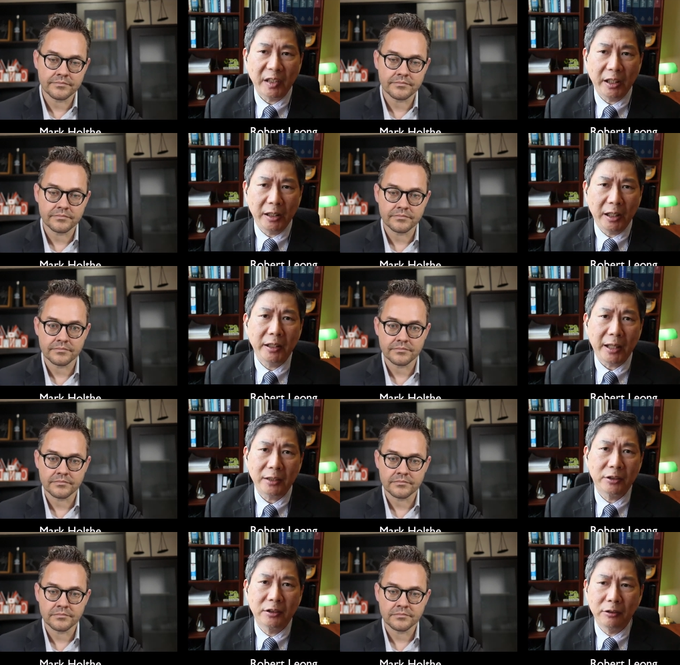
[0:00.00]
Speaker 1: And
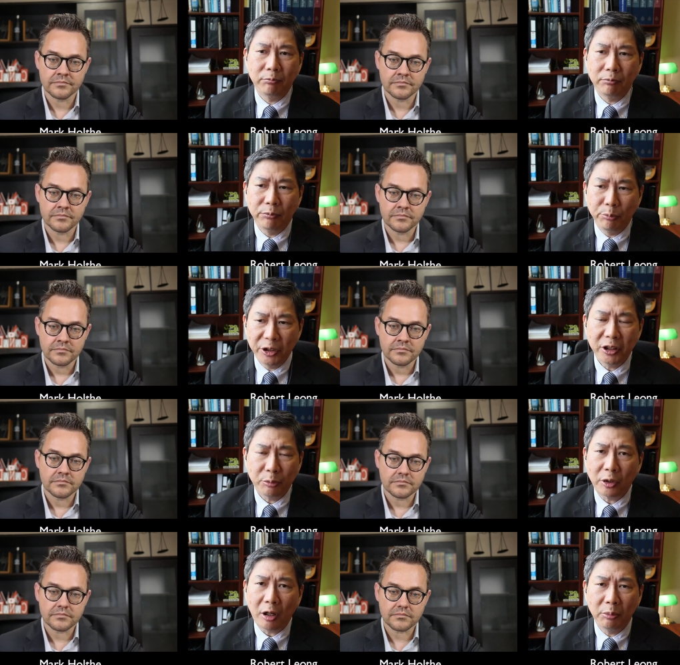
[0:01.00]
that's been a
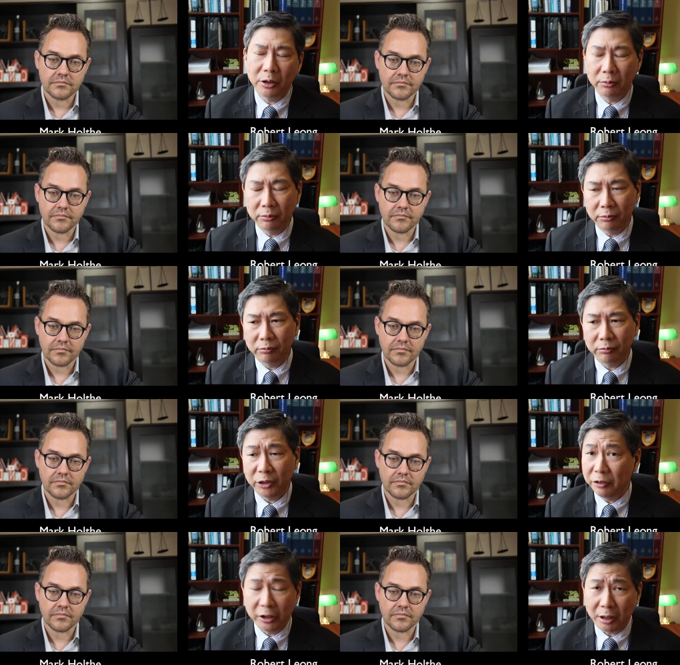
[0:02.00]
problem
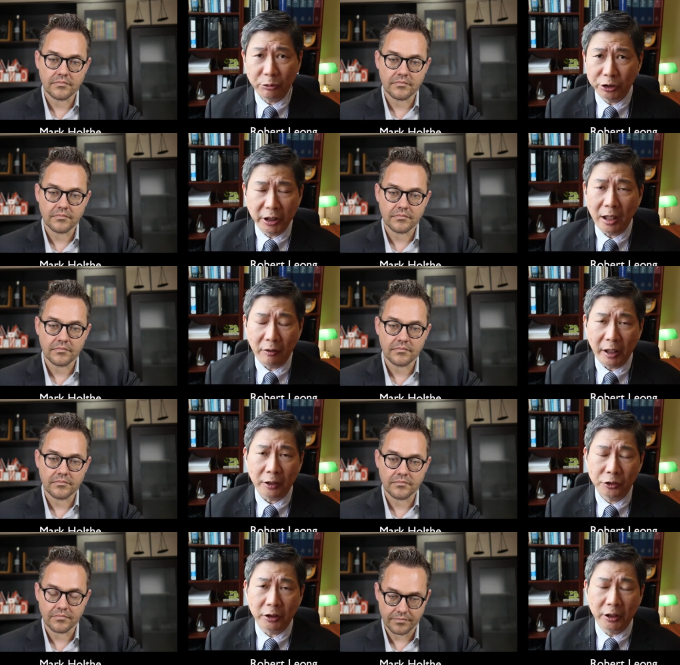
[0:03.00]
even up to now,
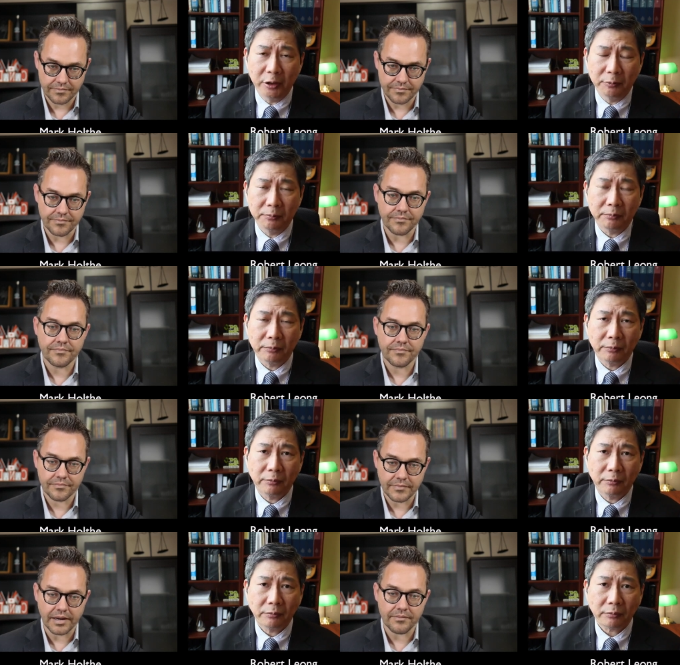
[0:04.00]
actually.
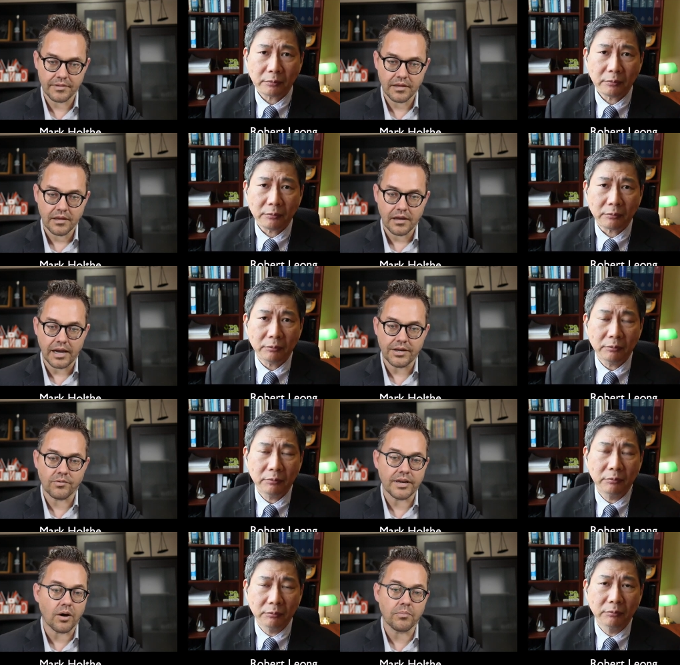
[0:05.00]
Speaker 2: I
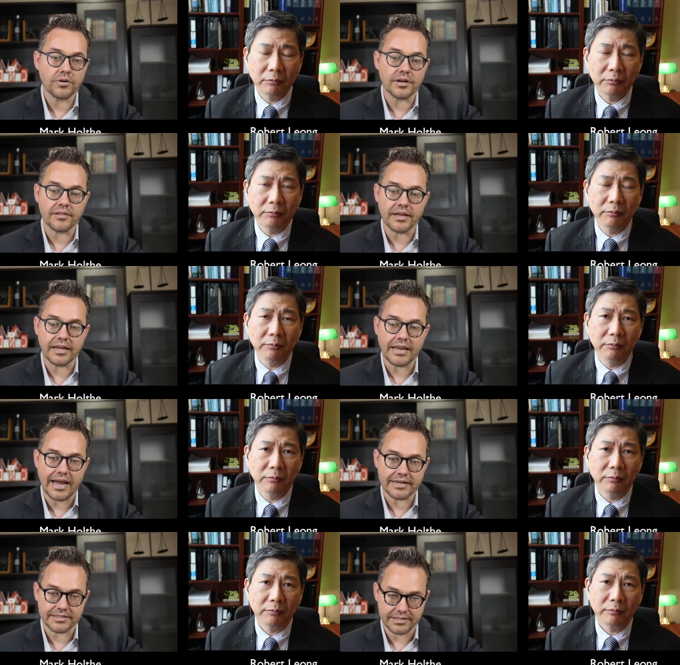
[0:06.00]
know in Alberta, they
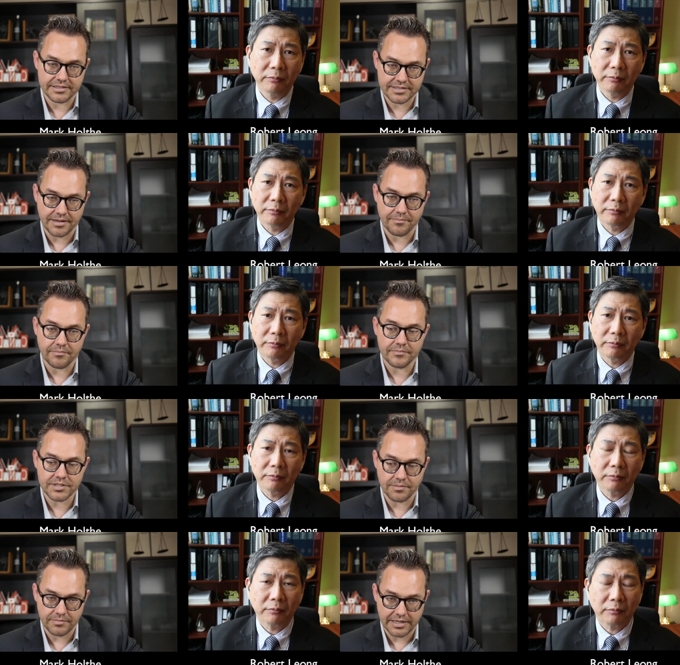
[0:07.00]
enacted
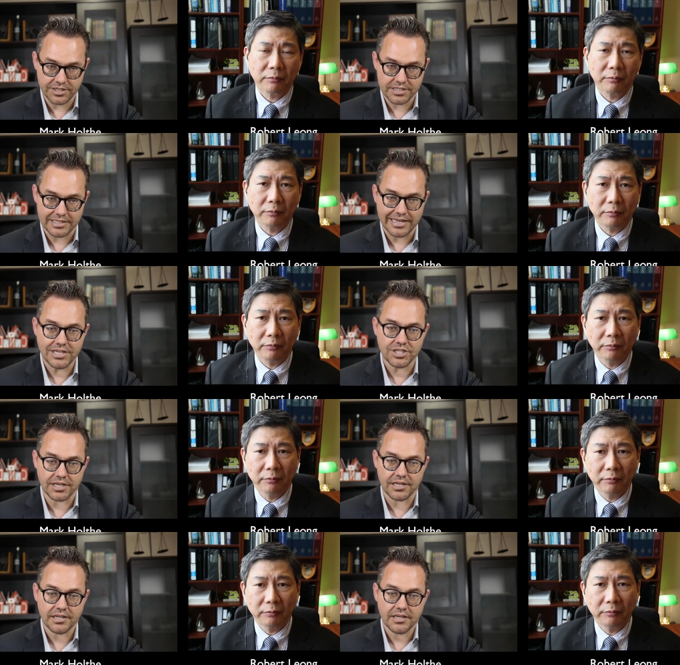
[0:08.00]
some
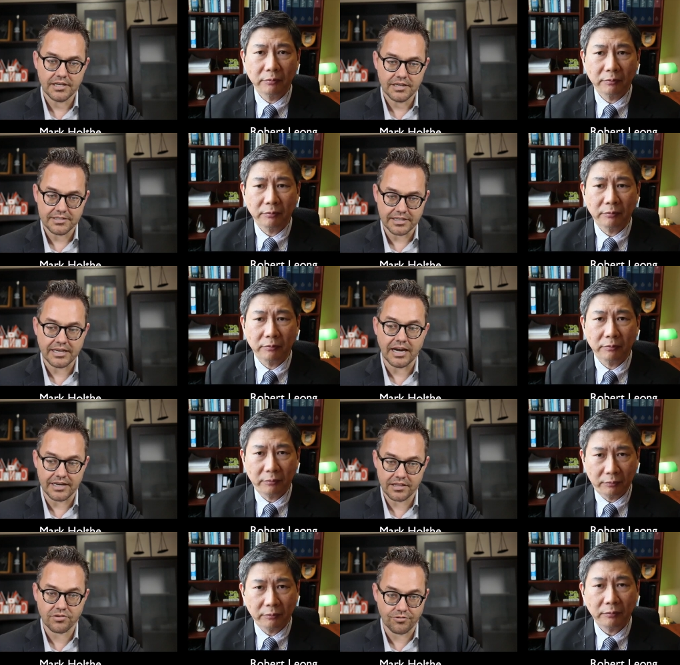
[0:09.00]
legislation to
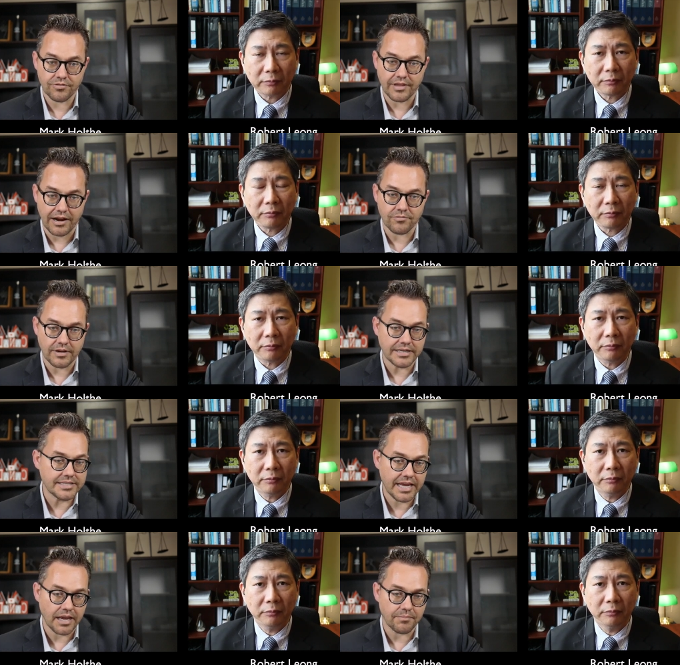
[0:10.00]
cut through that red
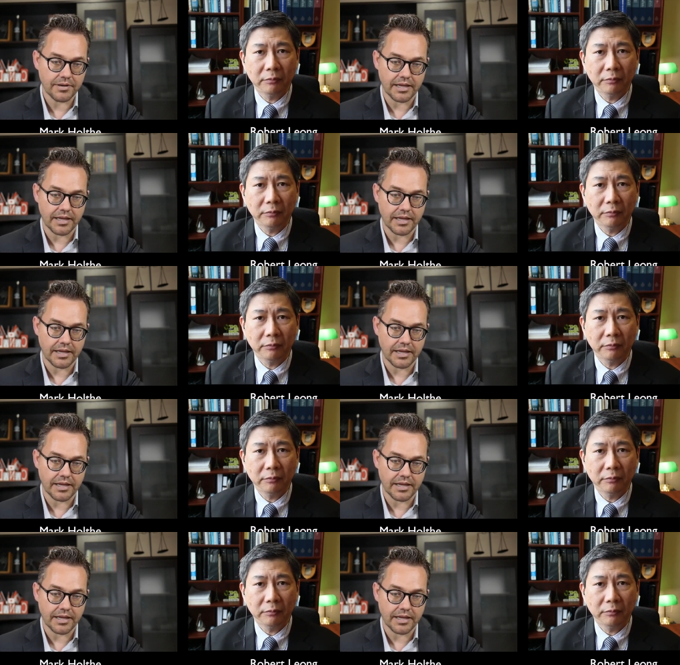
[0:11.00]
tape.